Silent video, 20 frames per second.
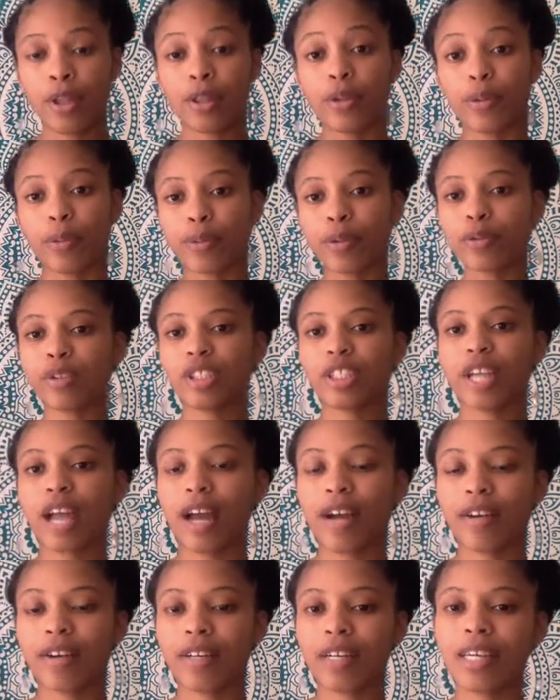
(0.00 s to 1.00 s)
The root
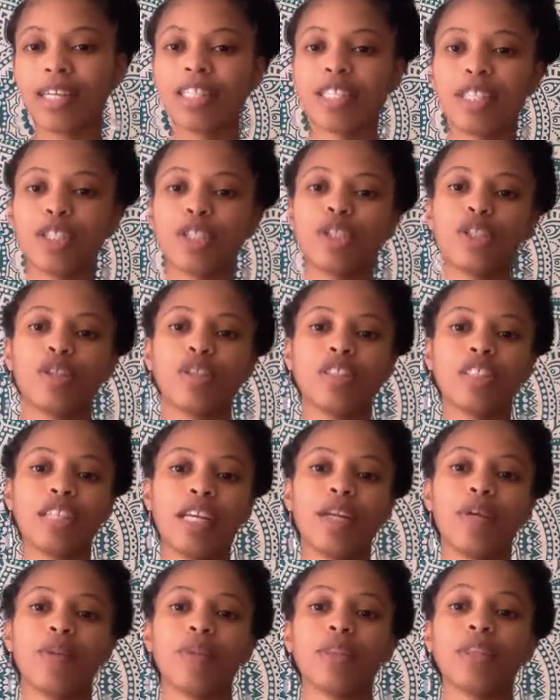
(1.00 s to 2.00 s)
chakra is
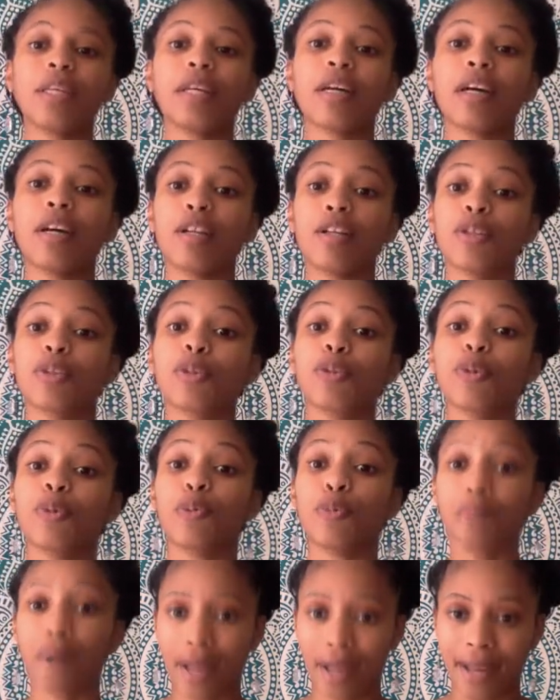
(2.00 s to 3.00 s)
associated with the color
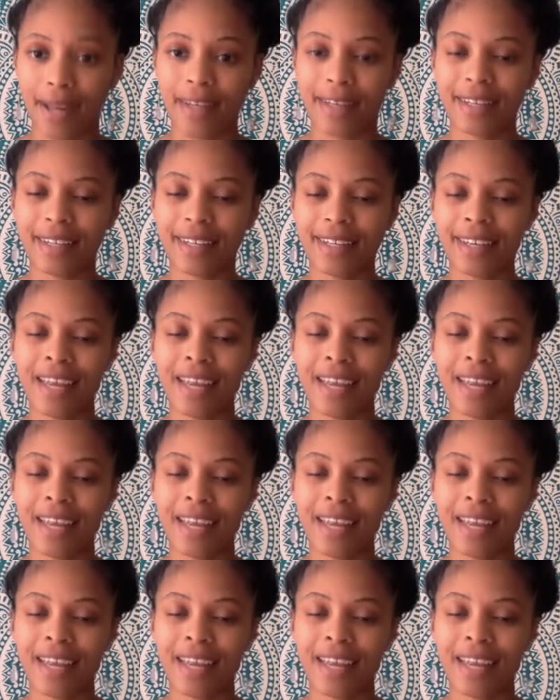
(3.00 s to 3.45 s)
red.